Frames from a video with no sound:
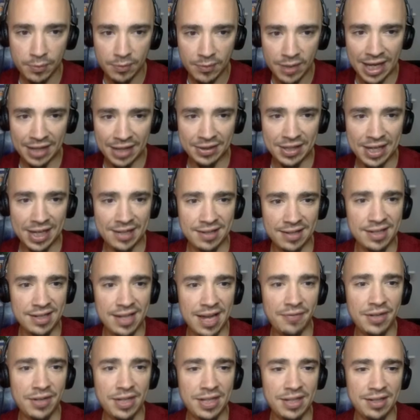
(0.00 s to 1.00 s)
at that
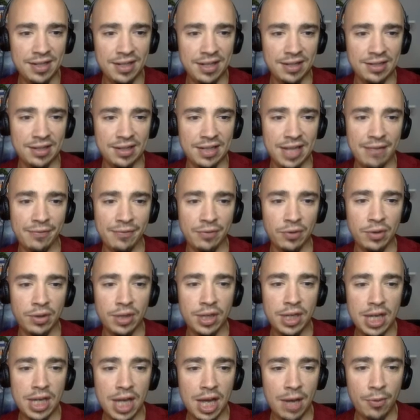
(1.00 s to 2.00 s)
7.6
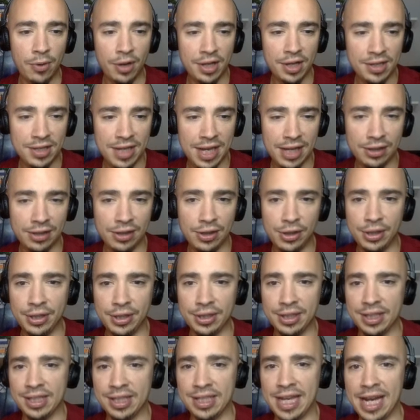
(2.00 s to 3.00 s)
level. I want to take a look
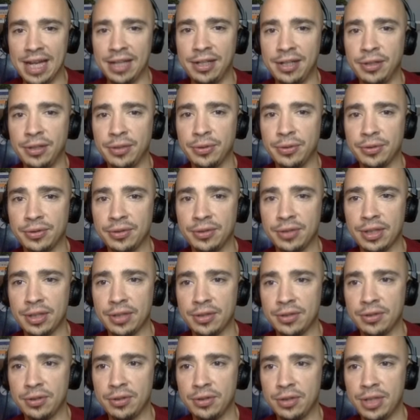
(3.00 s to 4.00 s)
at the technicals here,
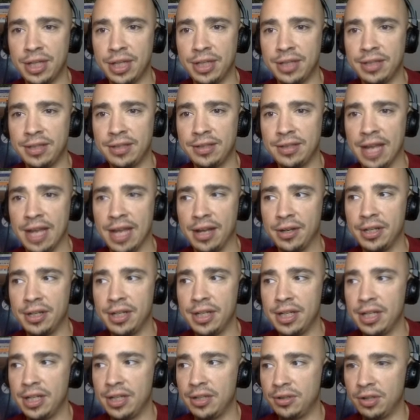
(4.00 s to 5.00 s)
so check this out.
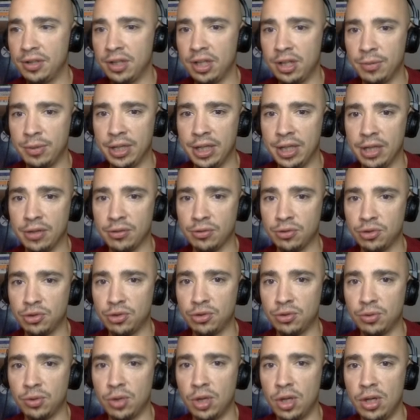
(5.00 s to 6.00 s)
So here we go.
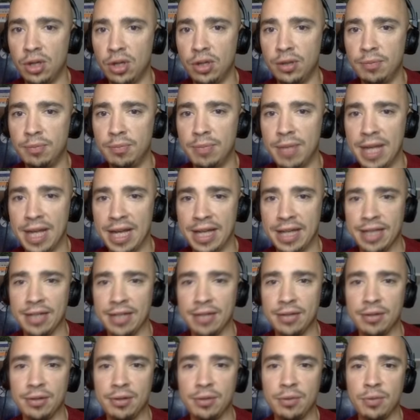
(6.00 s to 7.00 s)
Strong buy
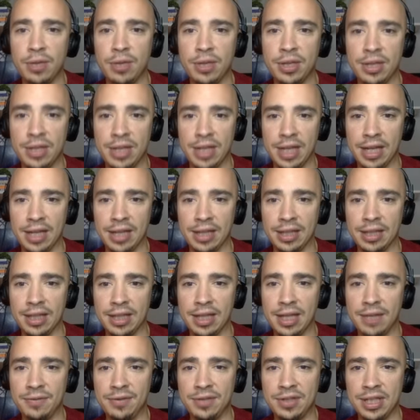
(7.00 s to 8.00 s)
here in the 1 day.
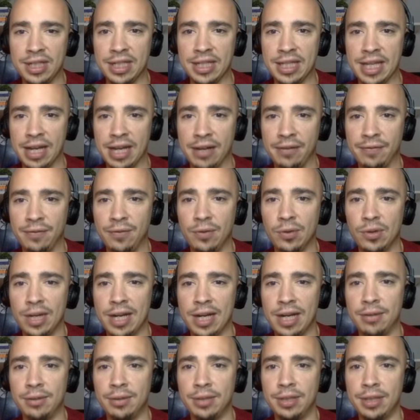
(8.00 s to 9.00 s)
Love seeing that. 4
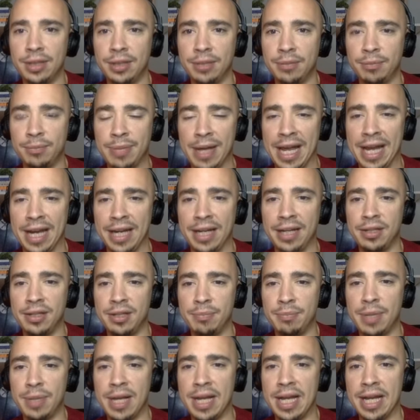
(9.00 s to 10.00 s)
hour back into
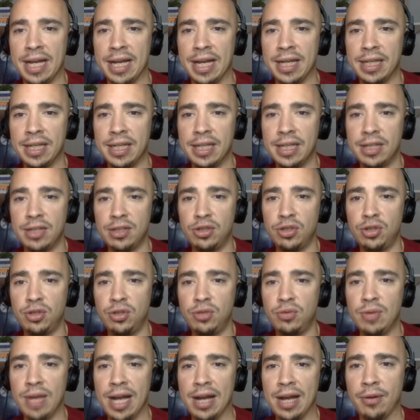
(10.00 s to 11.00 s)
the buy.
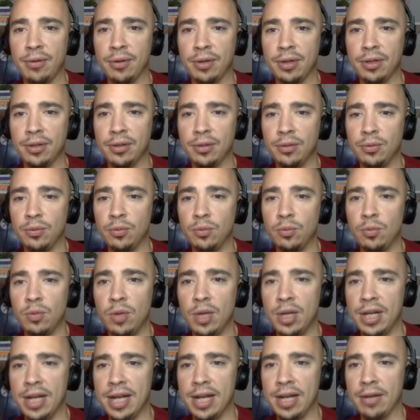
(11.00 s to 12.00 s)
2 hour,
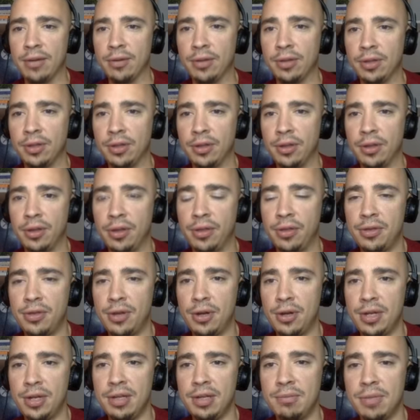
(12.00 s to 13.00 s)
1 hour,
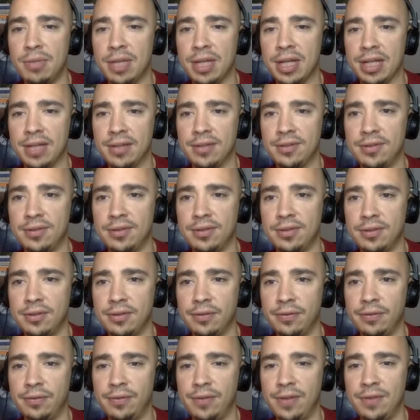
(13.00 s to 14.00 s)
30 minutes,
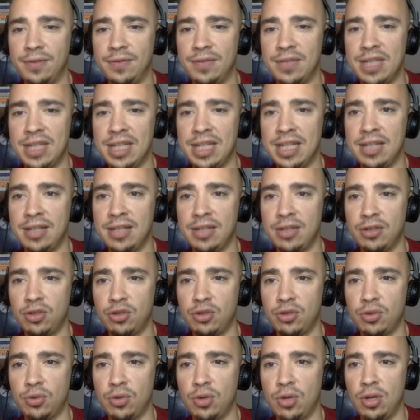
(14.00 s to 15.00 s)
15,
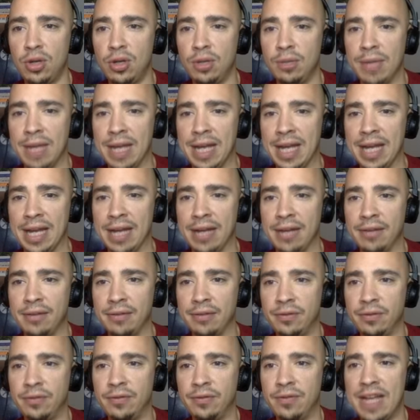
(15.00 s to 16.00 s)
strong buy,
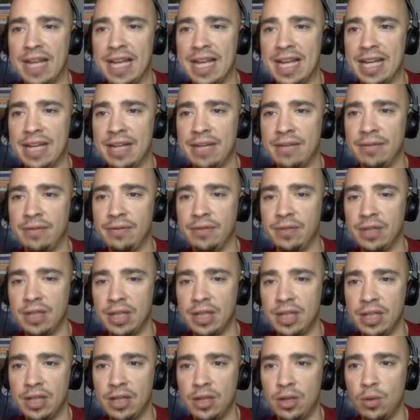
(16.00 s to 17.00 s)

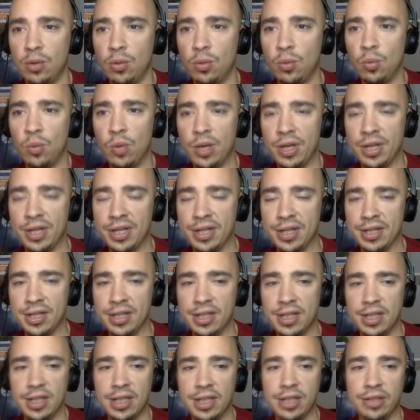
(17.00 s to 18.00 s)
5-1.
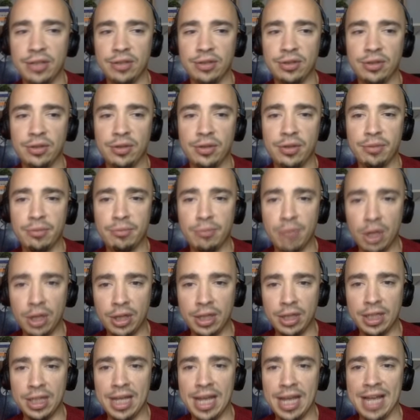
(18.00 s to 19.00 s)
So the
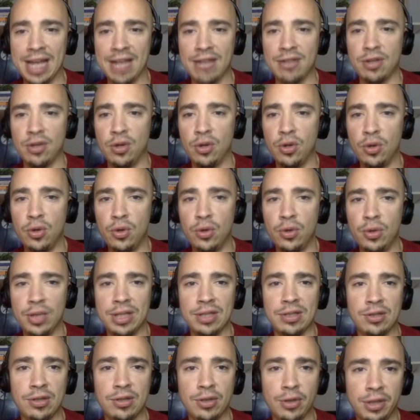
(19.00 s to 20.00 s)
market as a whole
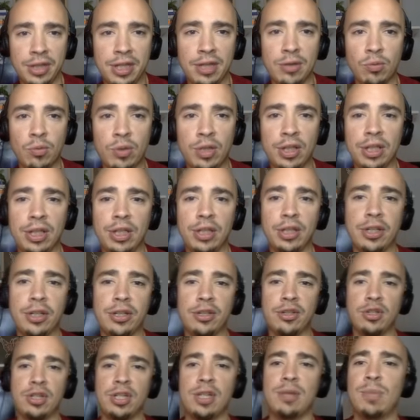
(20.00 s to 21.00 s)
is looking really
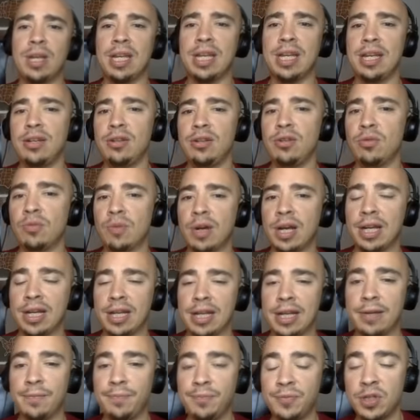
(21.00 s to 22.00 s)
good. Shiba Inu right
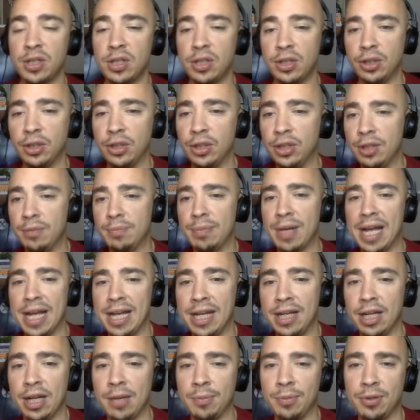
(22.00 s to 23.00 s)
now, good
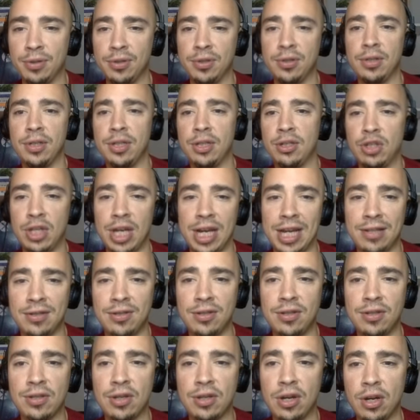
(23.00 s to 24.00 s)
buying opportunity.
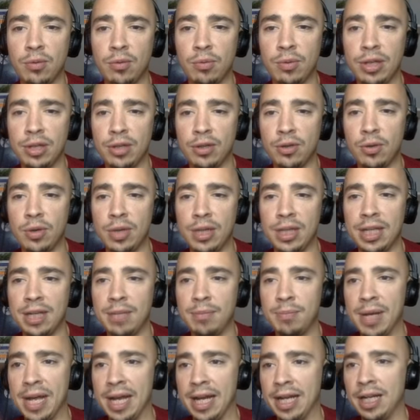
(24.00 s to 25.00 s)
Chances are we are going to
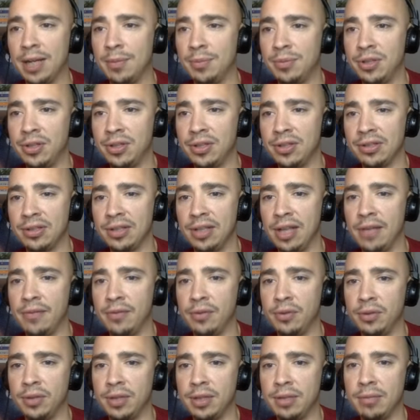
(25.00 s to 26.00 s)
get back up to this
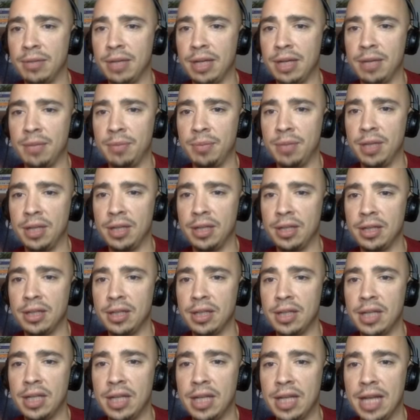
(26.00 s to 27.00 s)
level, in my opinion.
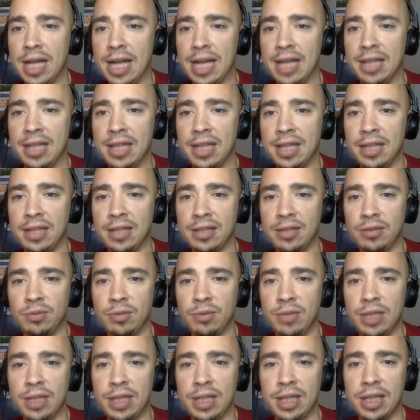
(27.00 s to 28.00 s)
I think this
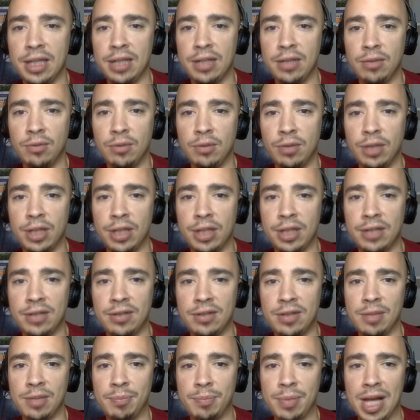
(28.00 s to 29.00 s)
weekend we're going to
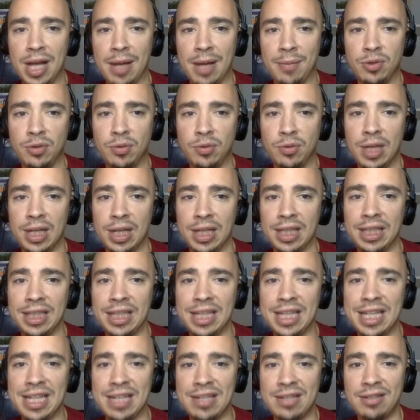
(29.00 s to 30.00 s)
see a pop to at
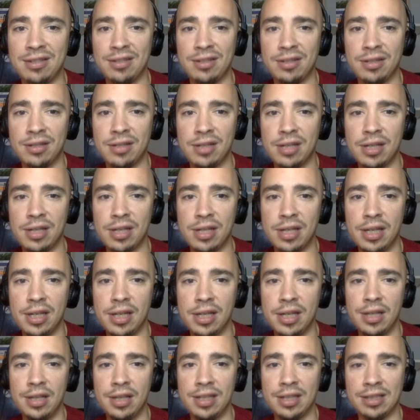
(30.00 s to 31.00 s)
least
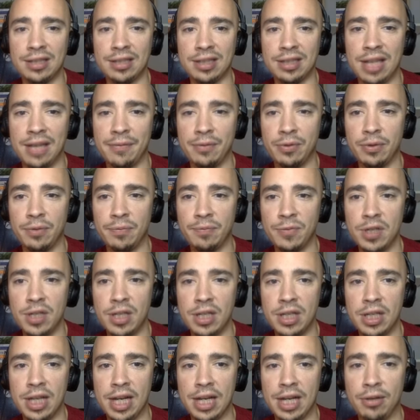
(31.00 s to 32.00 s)
this level.
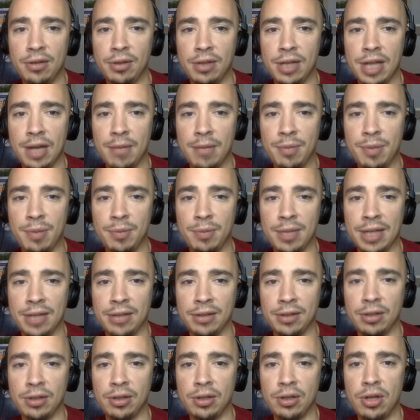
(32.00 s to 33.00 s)
I know a lot of people
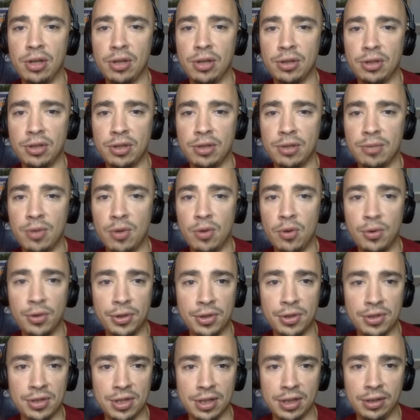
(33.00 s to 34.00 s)
out there are long-term
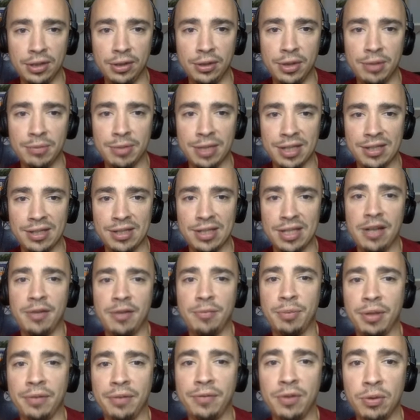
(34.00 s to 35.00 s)
holders, including
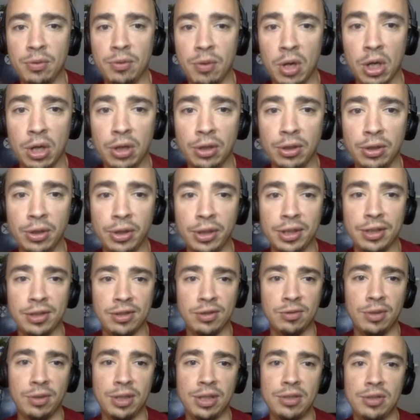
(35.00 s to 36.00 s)
myself, but if you are looking to
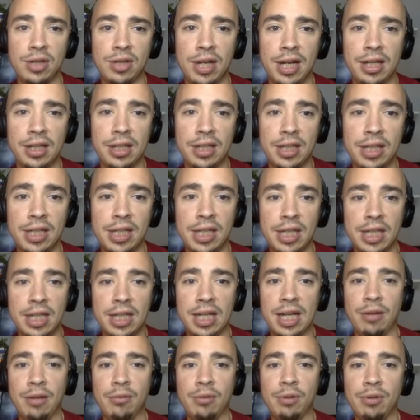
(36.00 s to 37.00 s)
swing trade,
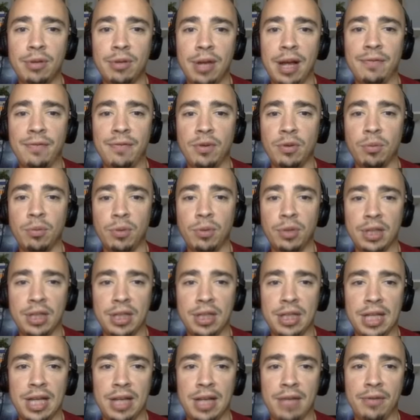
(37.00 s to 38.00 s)
I feel really
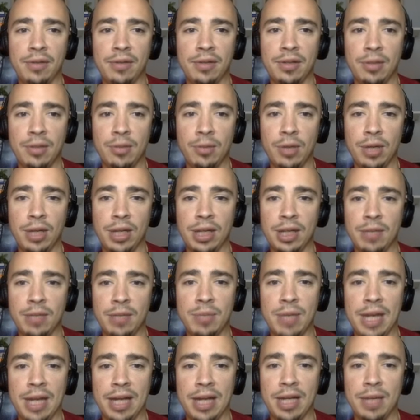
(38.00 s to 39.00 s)
confident that we're going to
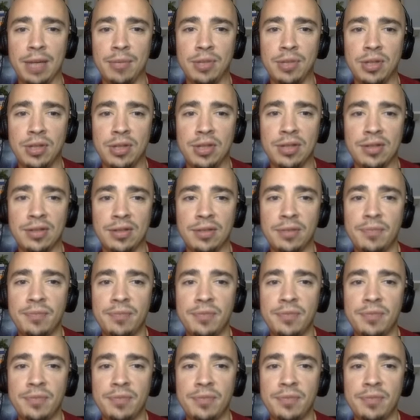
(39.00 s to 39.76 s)
get back up to this